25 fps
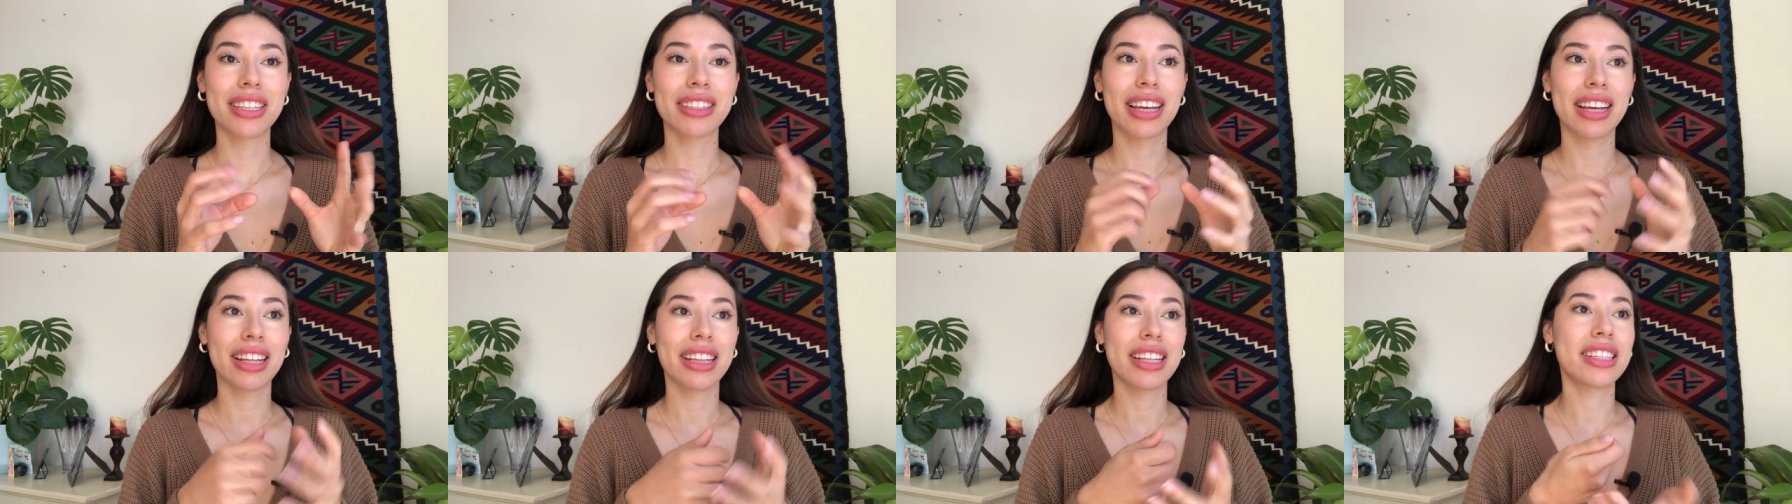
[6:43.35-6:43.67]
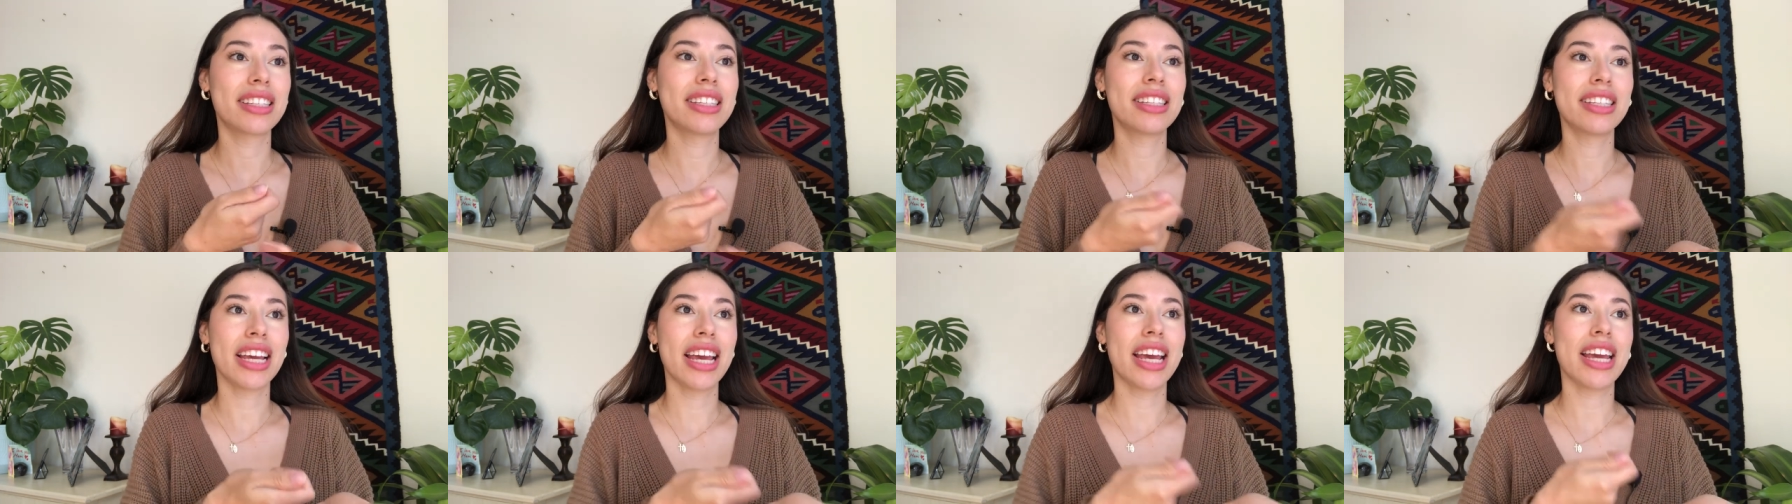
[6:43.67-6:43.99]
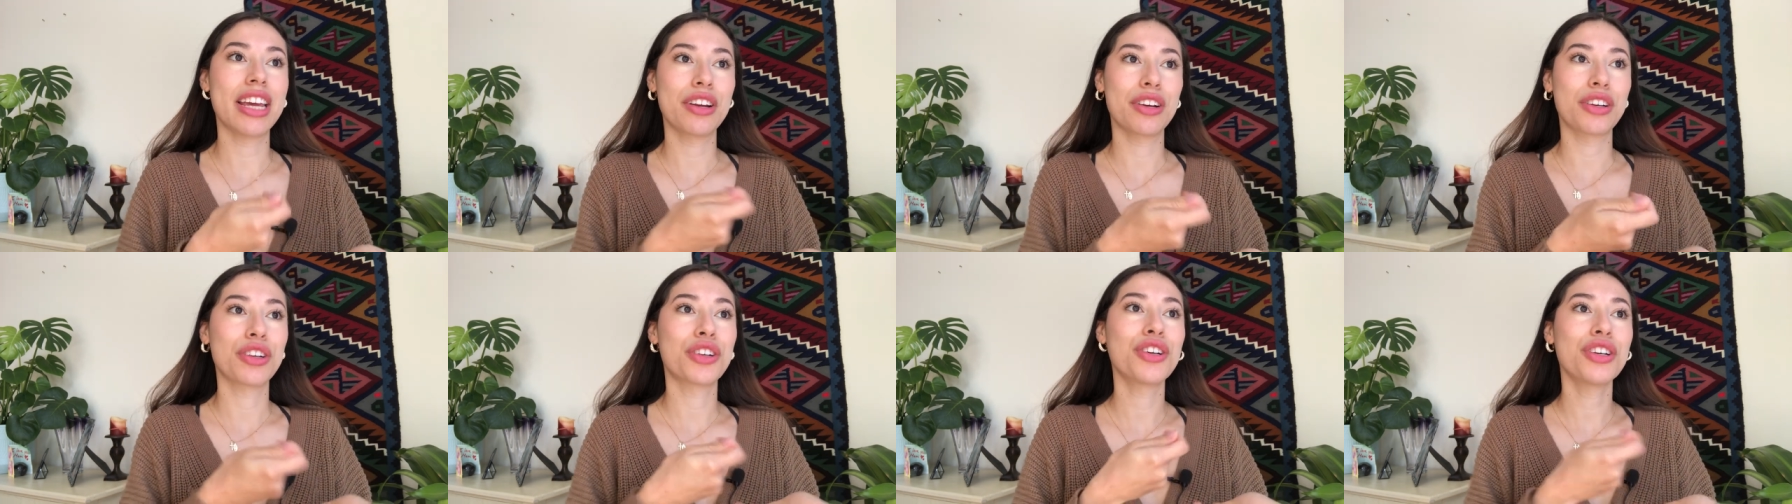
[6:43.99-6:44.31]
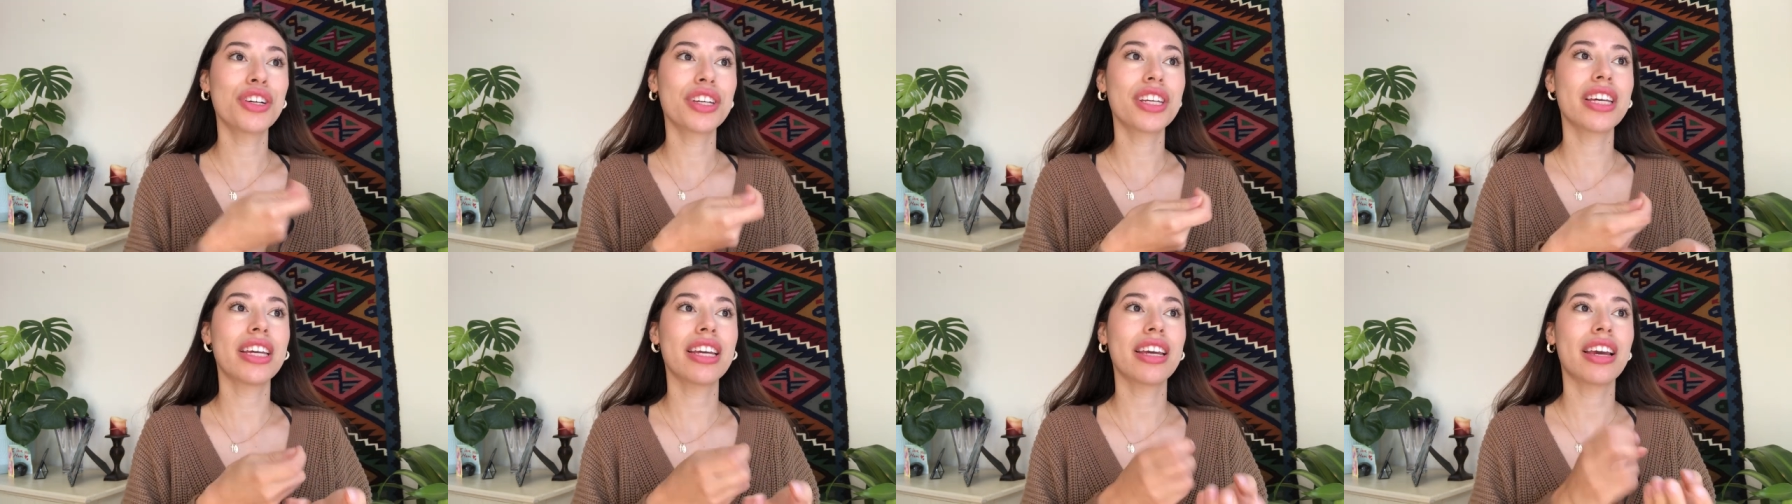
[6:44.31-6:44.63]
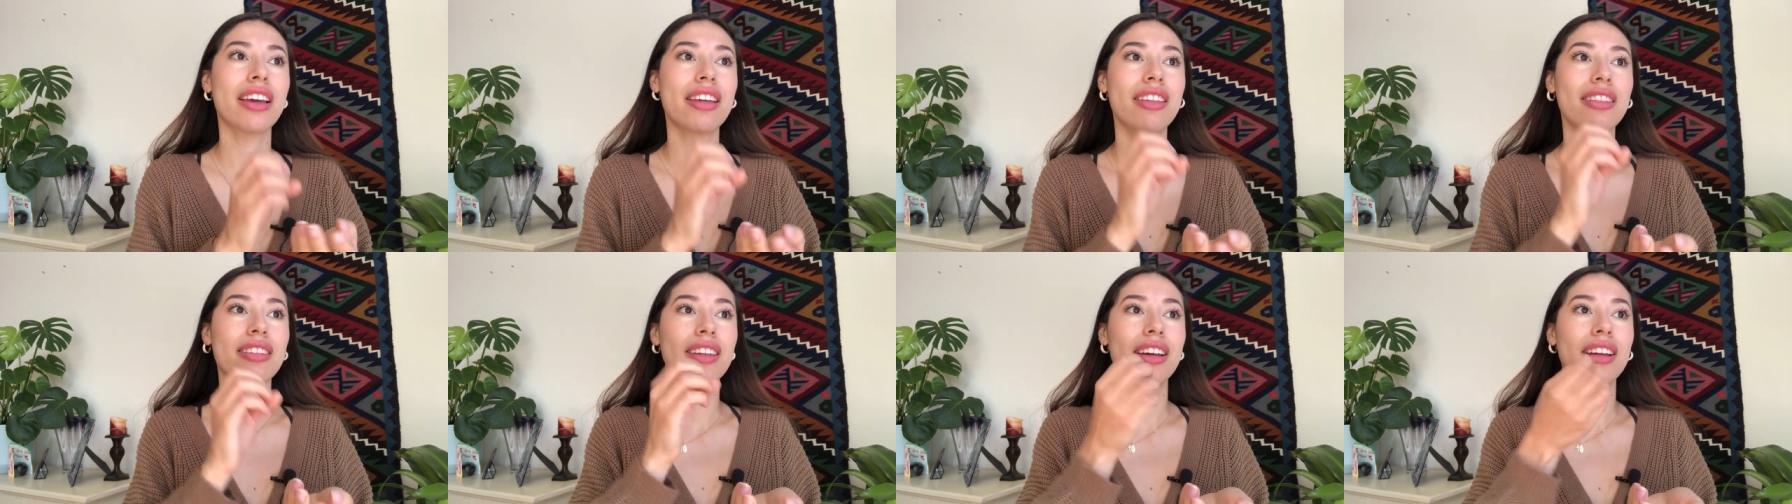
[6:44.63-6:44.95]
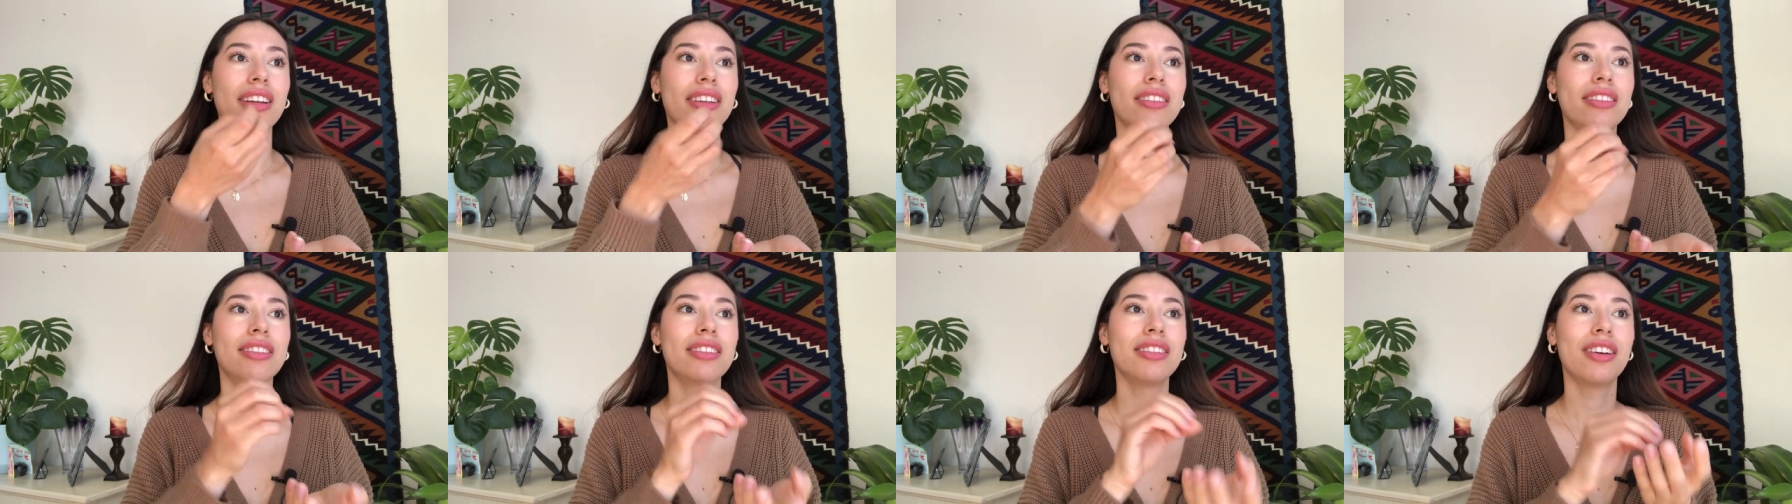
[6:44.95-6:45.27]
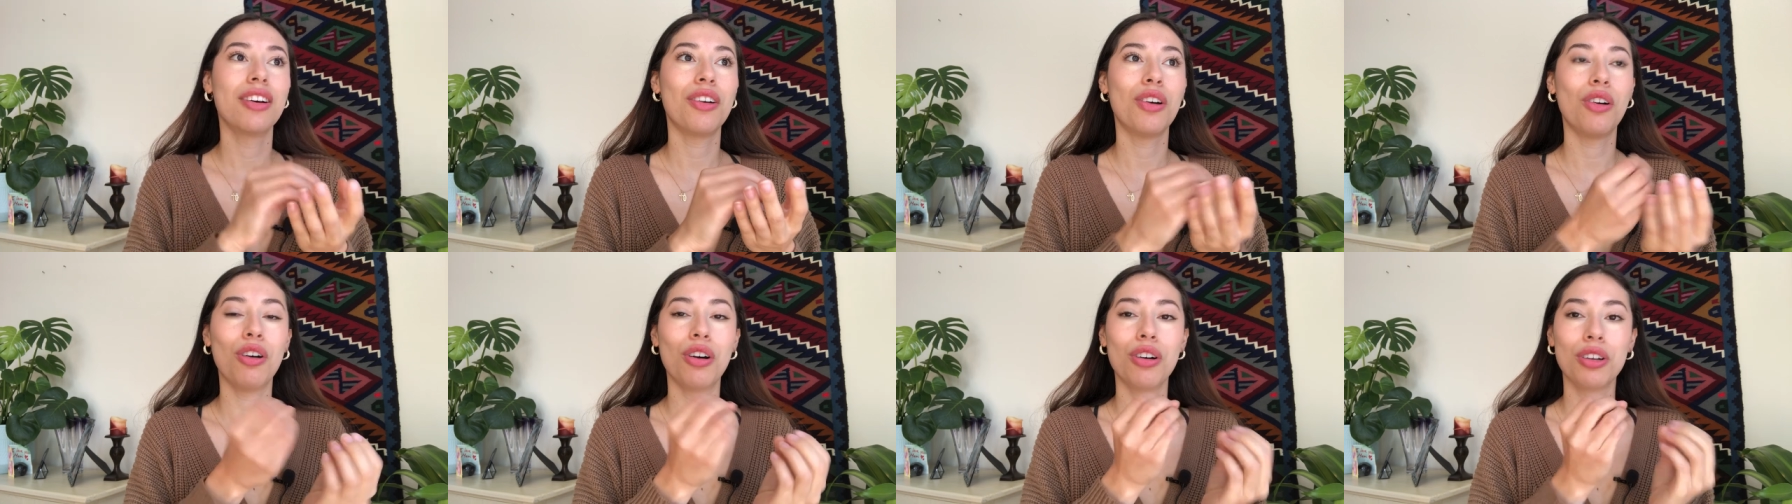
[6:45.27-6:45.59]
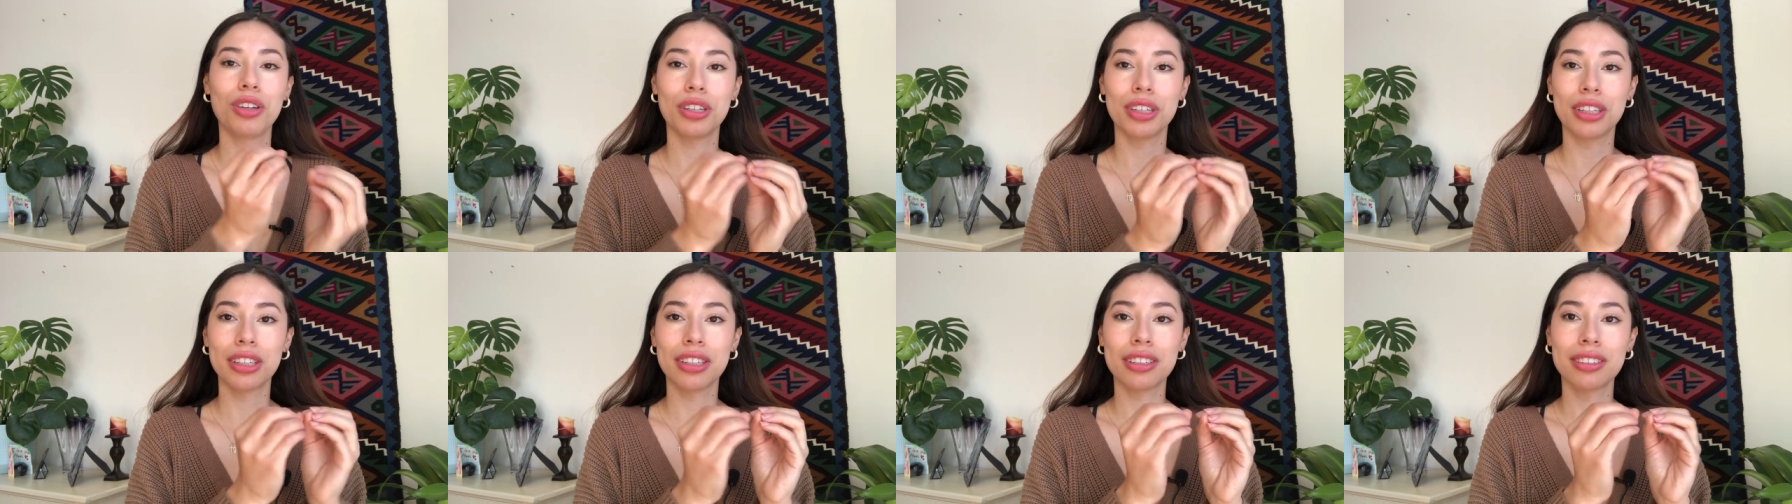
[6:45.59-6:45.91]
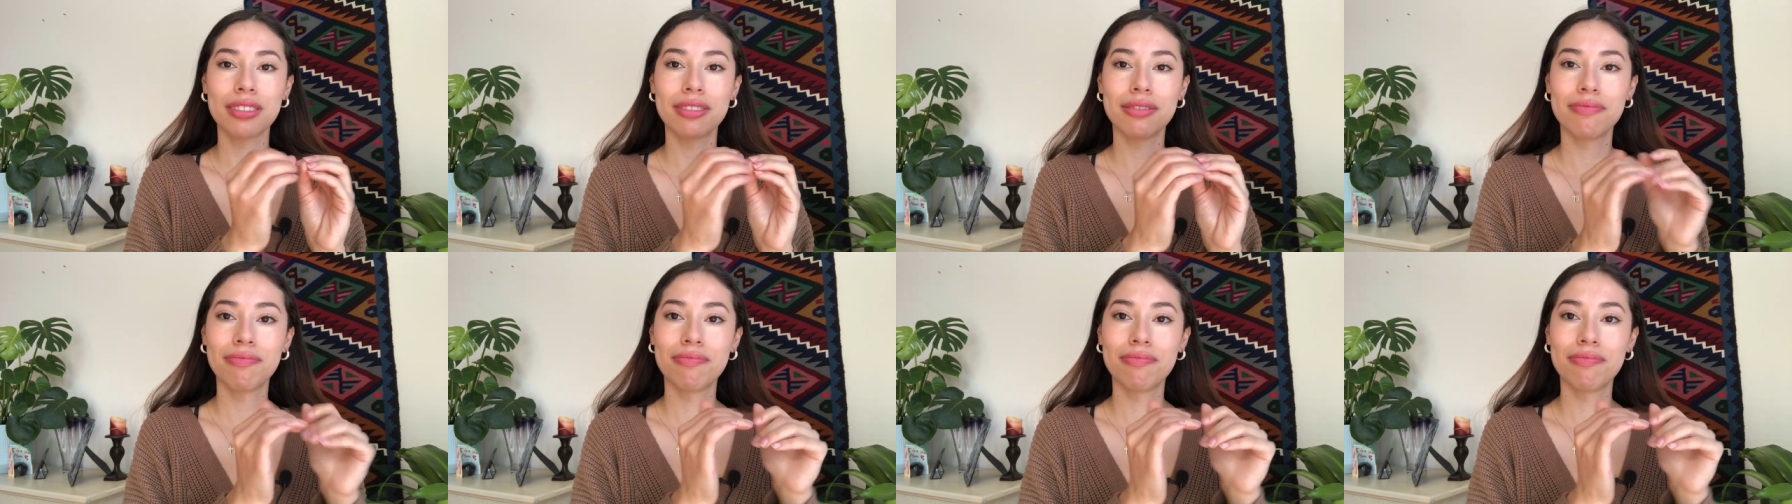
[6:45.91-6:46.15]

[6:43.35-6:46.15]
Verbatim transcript: Like, let's say you're cooking and then all your,